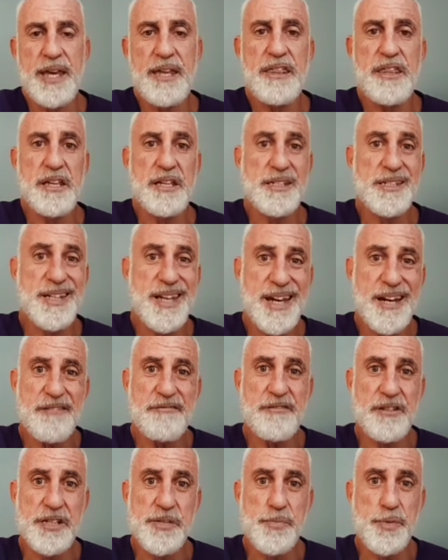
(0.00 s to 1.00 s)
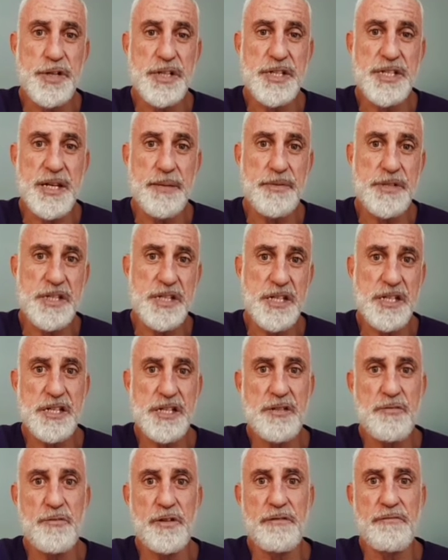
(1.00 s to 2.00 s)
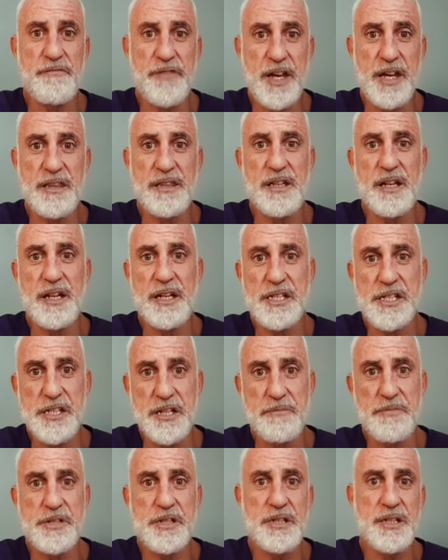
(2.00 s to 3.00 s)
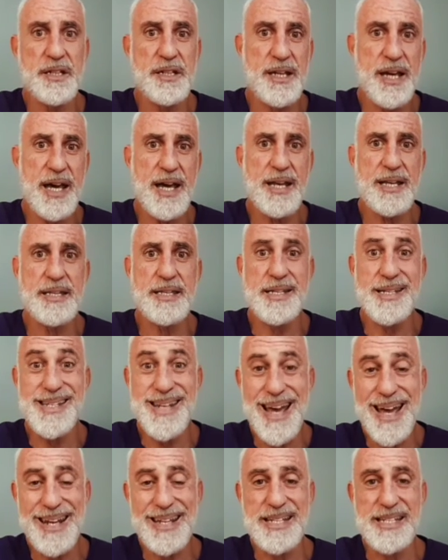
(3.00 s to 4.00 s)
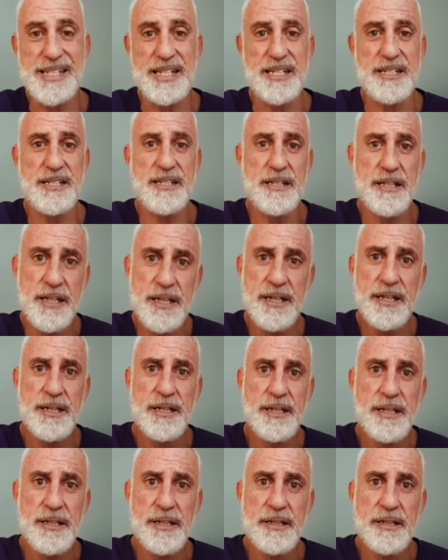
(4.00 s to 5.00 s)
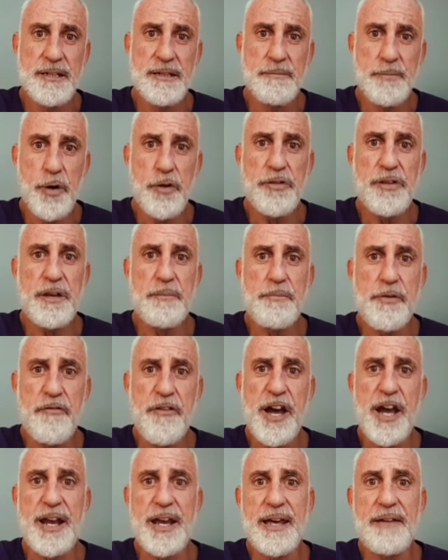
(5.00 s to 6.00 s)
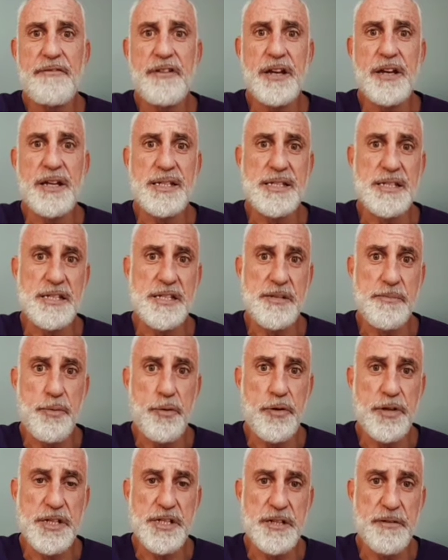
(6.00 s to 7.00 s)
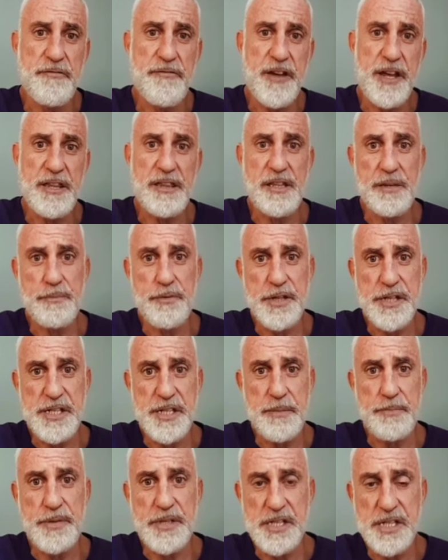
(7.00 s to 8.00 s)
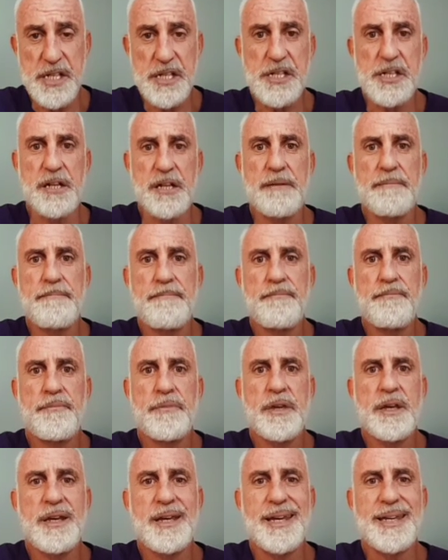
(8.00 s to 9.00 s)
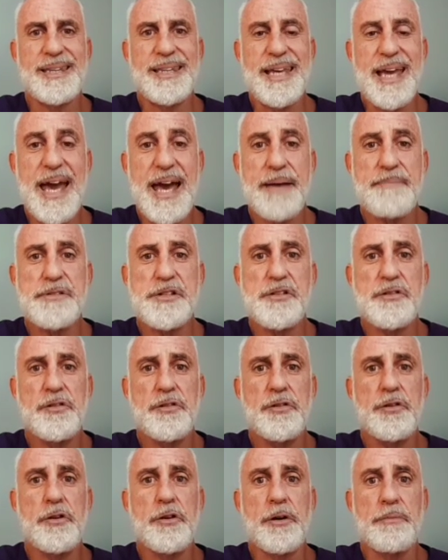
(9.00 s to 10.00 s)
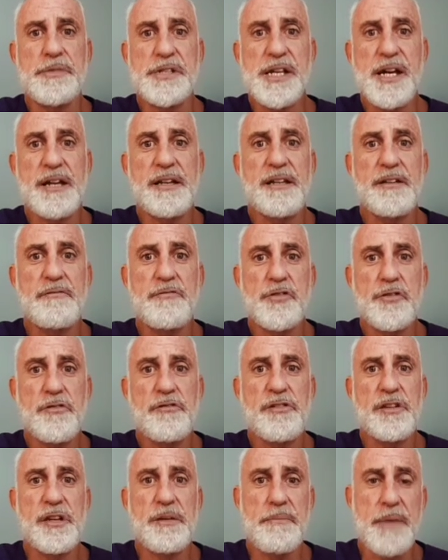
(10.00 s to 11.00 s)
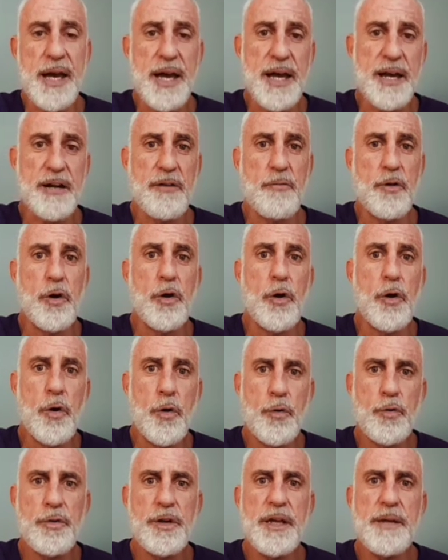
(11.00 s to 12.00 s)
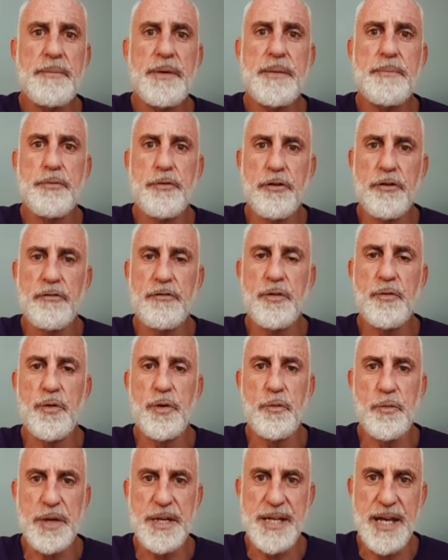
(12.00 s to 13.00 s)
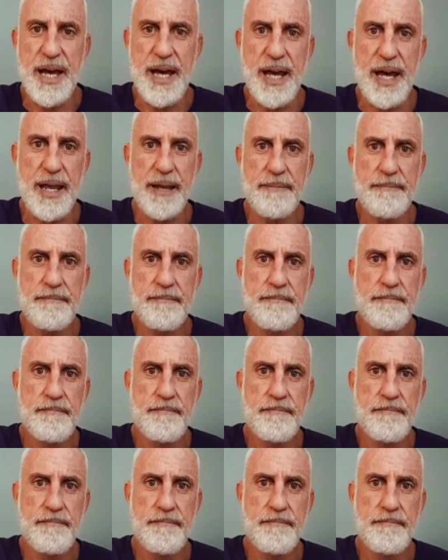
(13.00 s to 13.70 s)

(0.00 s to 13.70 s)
Atheists counter this presupposition with faith in an assumption that God does not exist. Both can provide evidence that supports their faith in a presupposition, yet the absolute or objective truth of the matter will only be proven when we die.